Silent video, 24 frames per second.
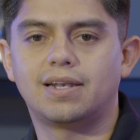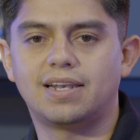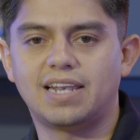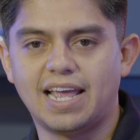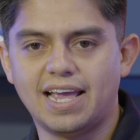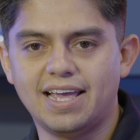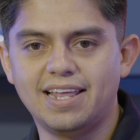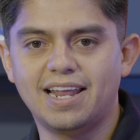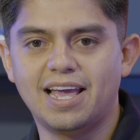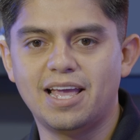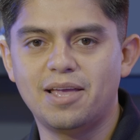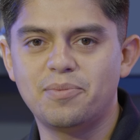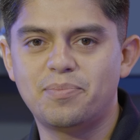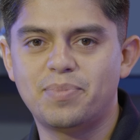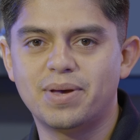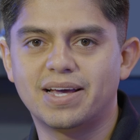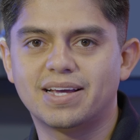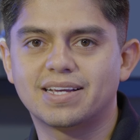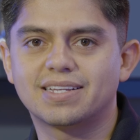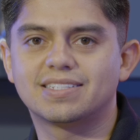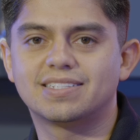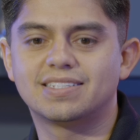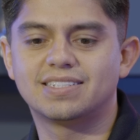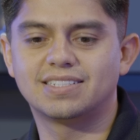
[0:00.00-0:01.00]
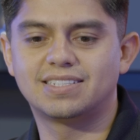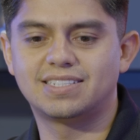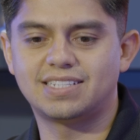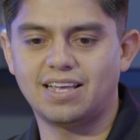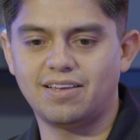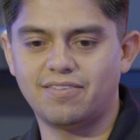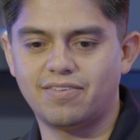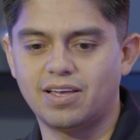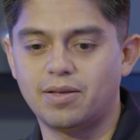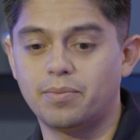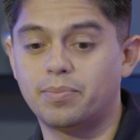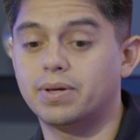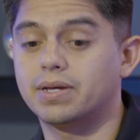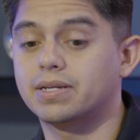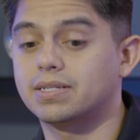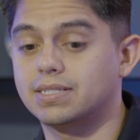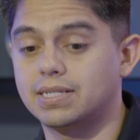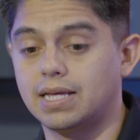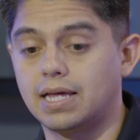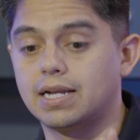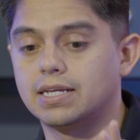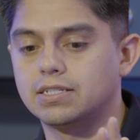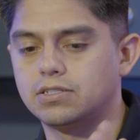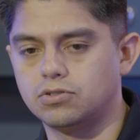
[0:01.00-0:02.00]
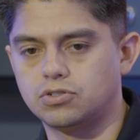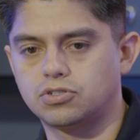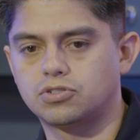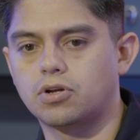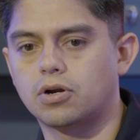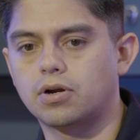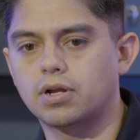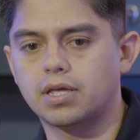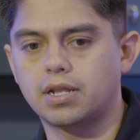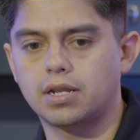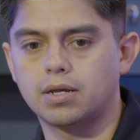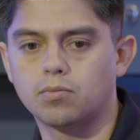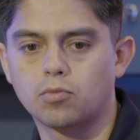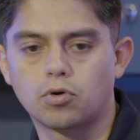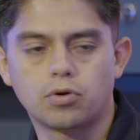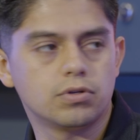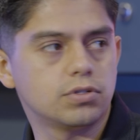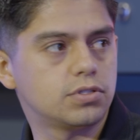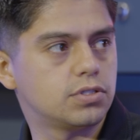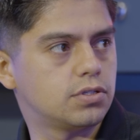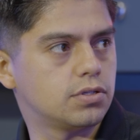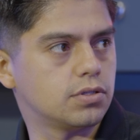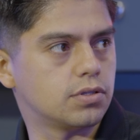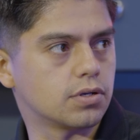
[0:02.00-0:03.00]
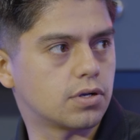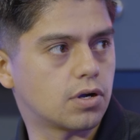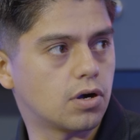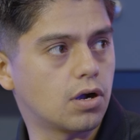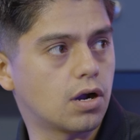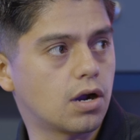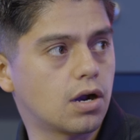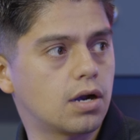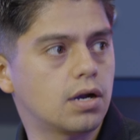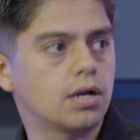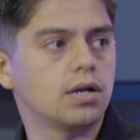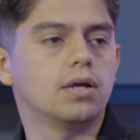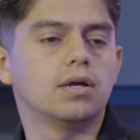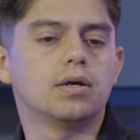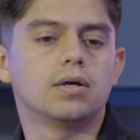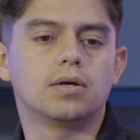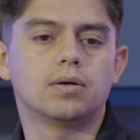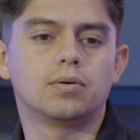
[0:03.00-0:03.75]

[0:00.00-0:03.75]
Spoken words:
late apex, safe apex, and as you start getting more used to the car,